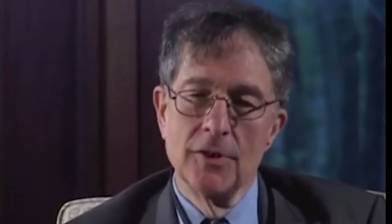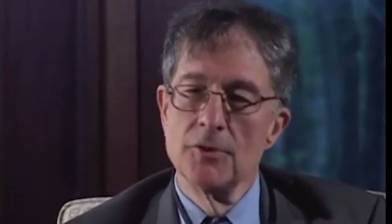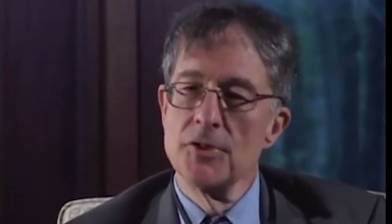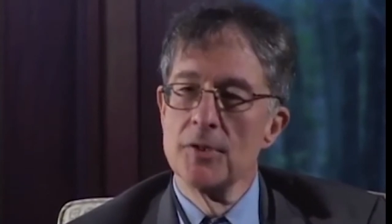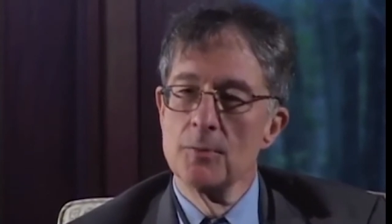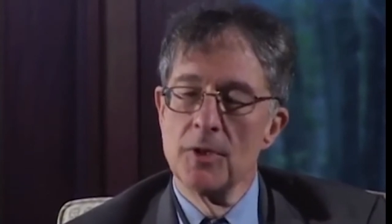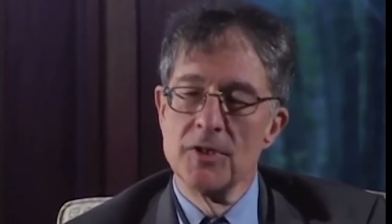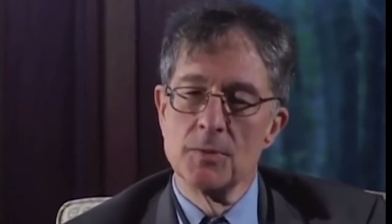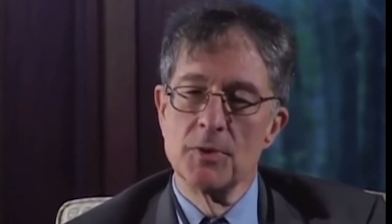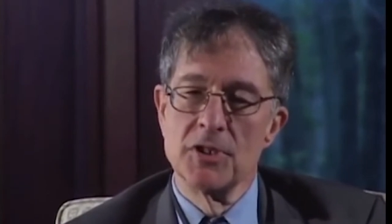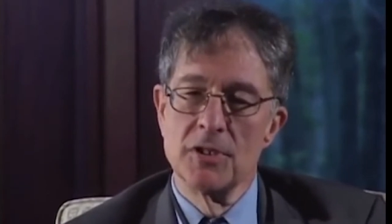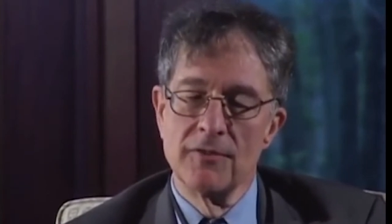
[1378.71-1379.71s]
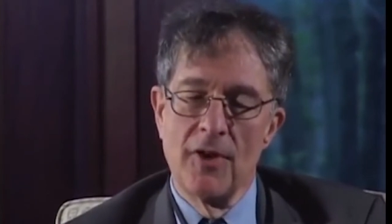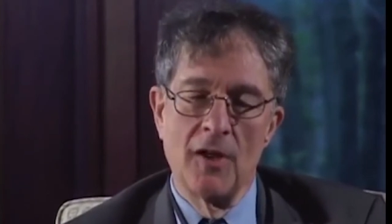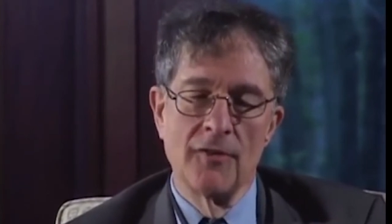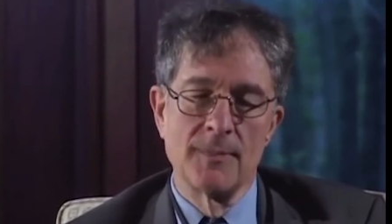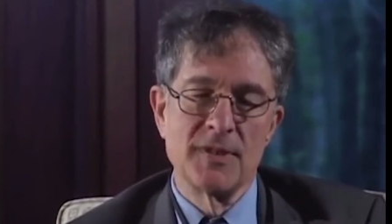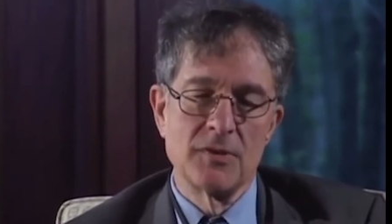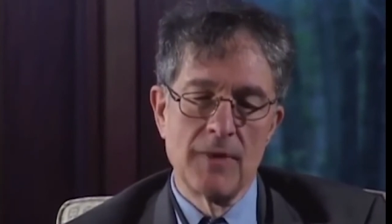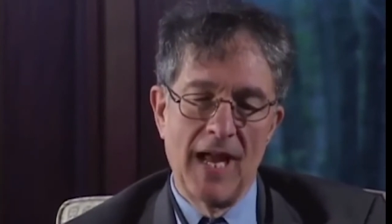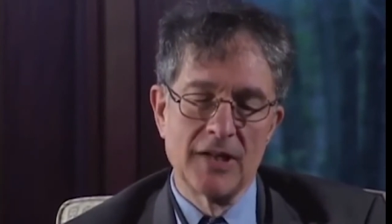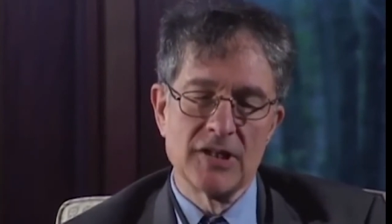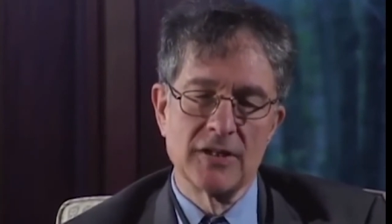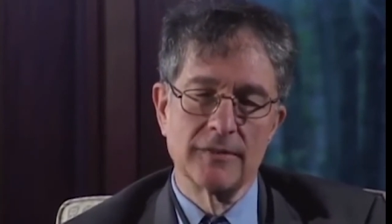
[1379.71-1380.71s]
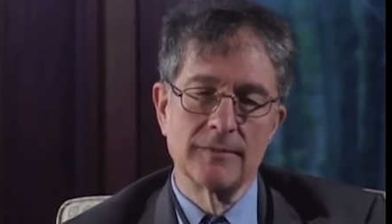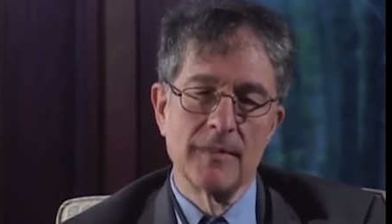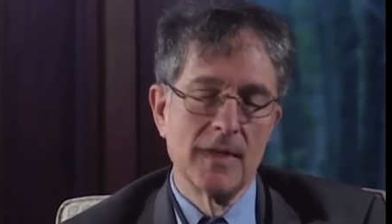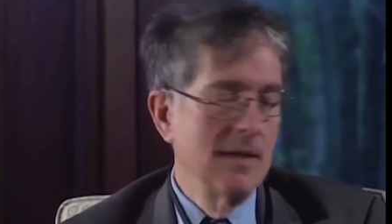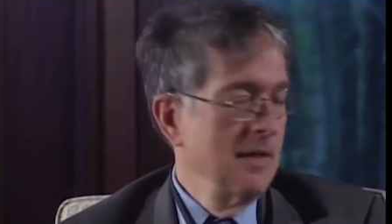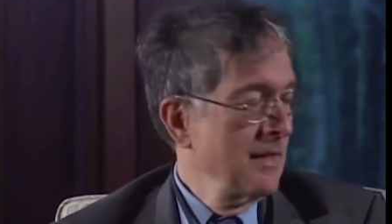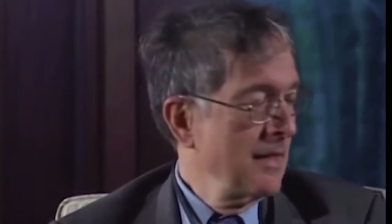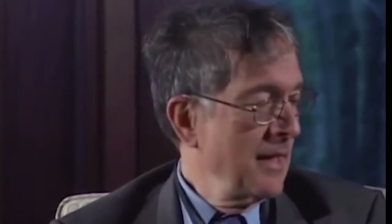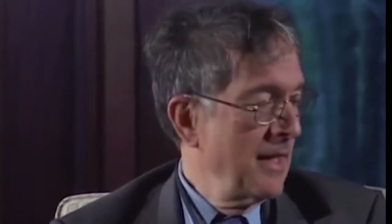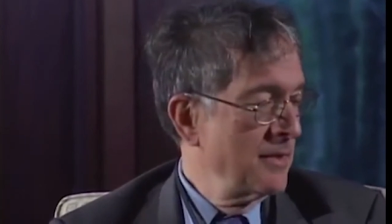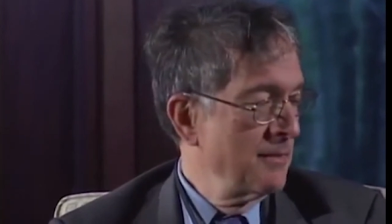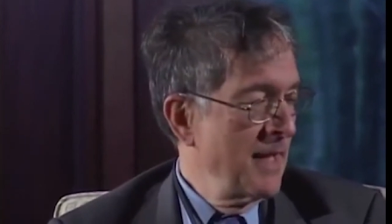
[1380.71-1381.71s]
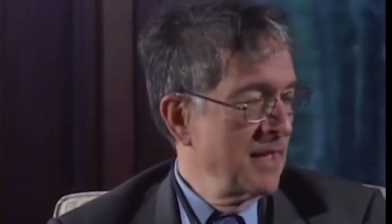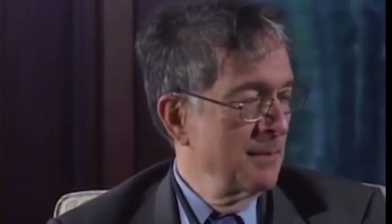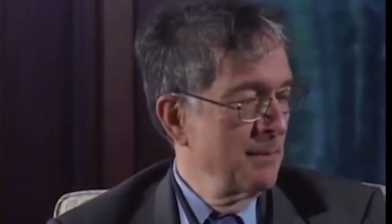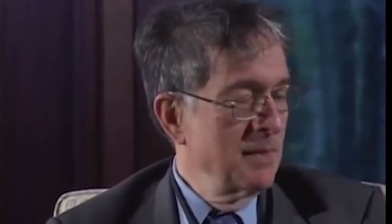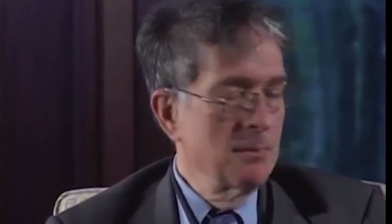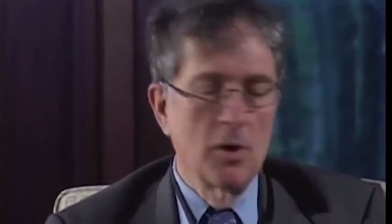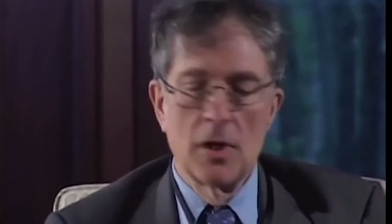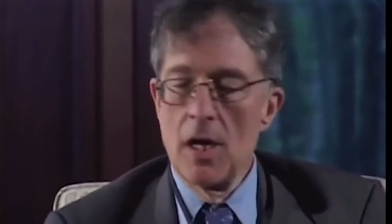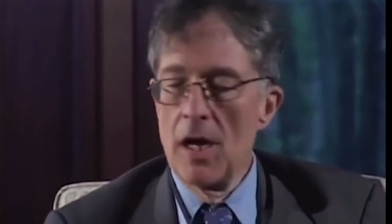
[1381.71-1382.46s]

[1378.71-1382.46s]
those are the ones which involve abstraction. And to make it a bit more